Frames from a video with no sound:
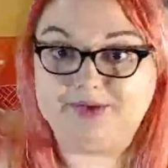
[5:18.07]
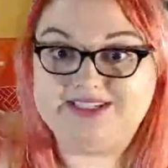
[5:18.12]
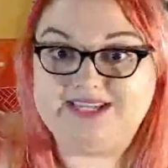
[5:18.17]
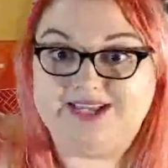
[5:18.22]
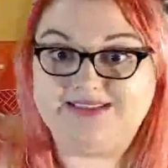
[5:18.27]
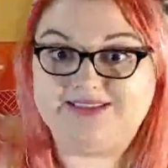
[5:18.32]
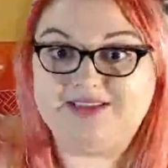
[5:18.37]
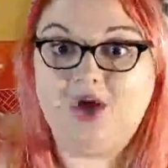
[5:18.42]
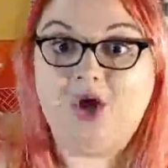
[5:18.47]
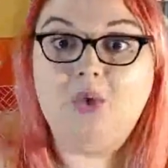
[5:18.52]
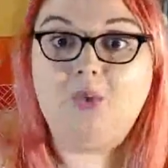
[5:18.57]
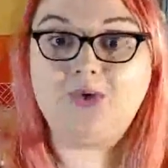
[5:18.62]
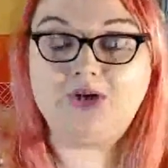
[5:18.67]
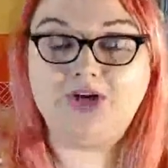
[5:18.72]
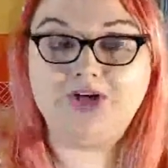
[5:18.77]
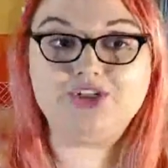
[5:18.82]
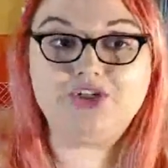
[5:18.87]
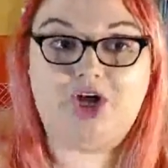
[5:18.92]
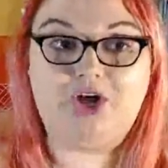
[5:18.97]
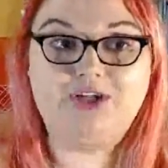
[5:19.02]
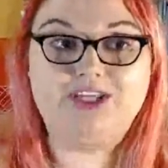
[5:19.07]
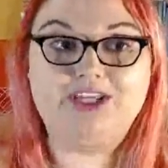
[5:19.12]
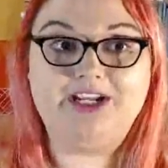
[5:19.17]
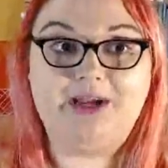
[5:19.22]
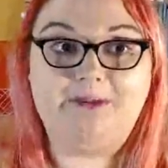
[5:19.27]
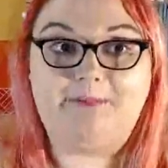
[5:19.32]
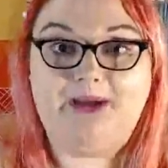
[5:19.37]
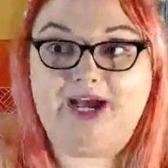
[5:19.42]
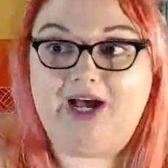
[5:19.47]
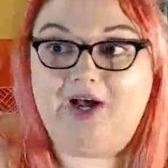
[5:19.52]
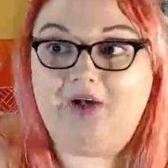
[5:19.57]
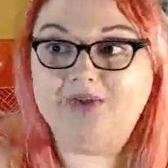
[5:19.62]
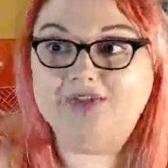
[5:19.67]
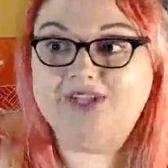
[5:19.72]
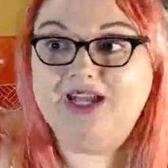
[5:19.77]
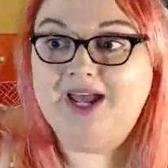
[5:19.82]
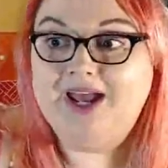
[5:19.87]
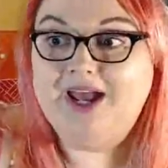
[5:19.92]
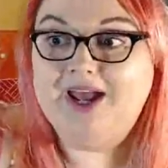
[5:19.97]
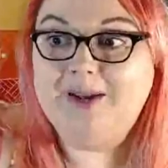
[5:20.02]
Yes, we are talking about
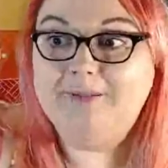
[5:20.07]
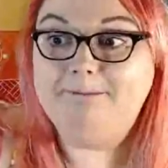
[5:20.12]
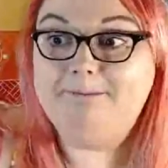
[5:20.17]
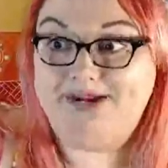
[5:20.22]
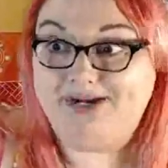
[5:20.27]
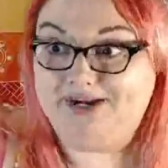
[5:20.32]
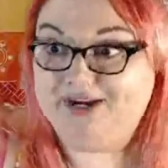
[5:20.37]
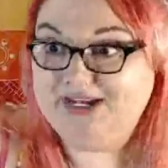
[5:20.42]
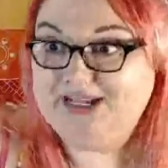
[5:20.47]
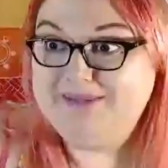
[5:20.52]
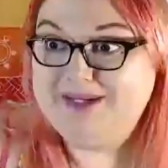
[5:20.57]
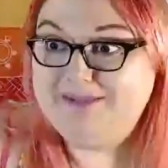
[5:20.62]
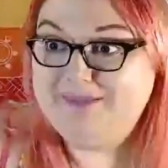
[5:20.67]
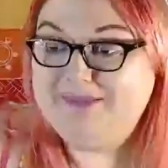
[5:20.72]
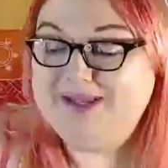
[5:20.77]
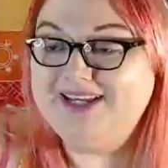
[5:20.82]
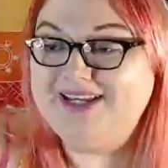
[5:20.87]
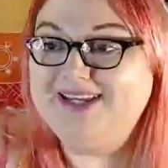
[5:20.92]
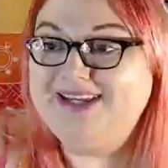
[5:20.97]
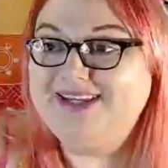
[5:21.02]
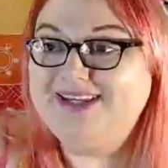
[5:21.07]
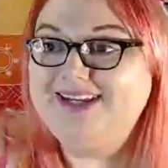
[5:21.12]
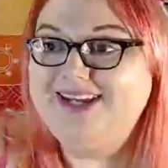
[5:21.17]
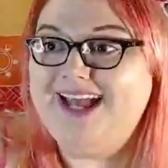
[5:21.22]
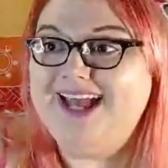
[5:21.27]
merriment making,